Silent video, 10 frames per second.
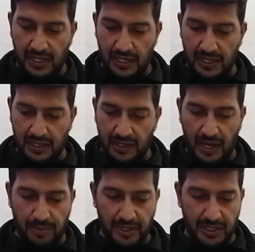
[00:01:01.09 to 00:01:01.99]
uh,
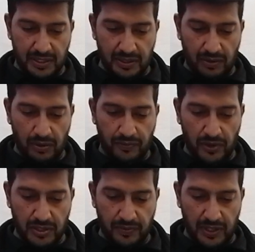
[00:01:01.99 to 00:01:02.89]
carbonate or
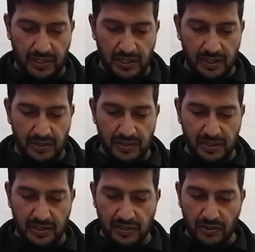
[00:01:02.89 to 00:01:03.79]
phosphate,
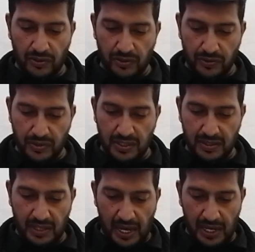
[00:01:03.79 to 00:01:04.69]
resistance to corrosion
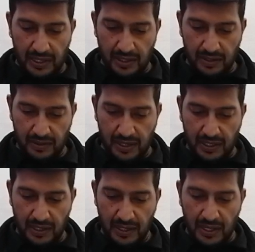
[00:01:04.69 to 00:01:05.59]
is high,
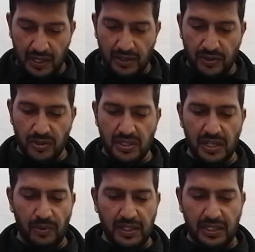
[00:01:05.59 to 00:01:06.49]
right?
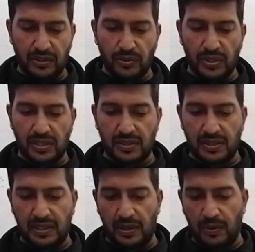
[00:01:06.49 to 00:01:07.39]
Usually what they do
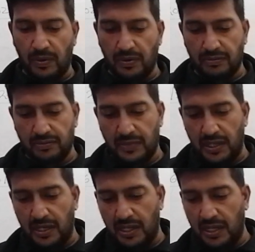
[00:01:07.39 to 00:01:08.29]
is, they,
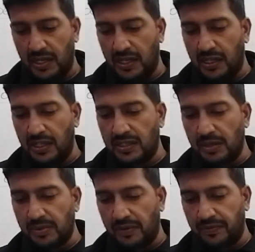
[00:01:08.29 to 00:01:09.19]
uh, in
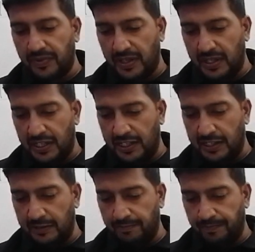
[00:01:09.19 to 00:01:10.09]
terms of
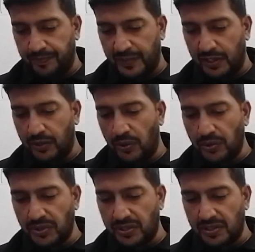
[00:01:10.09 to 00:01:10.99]
uh,
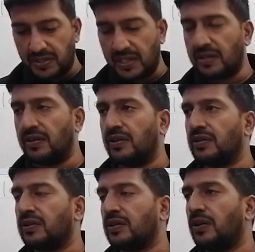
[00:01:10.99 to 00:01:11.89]
corrosion resisting
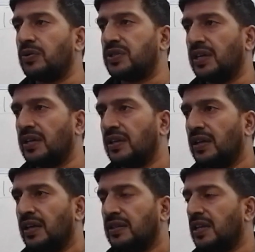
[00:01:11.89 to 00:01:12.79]
or coating,
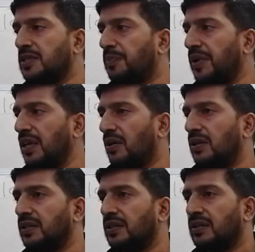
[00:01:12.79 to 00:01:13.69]
they spray
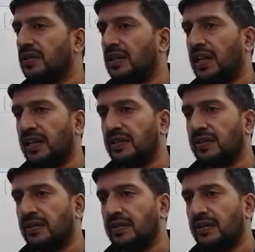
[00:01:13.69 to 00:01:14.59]
on
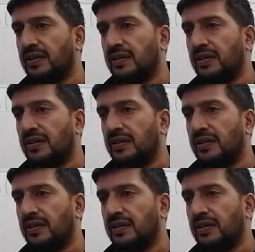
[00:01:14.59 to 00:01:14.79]
lead,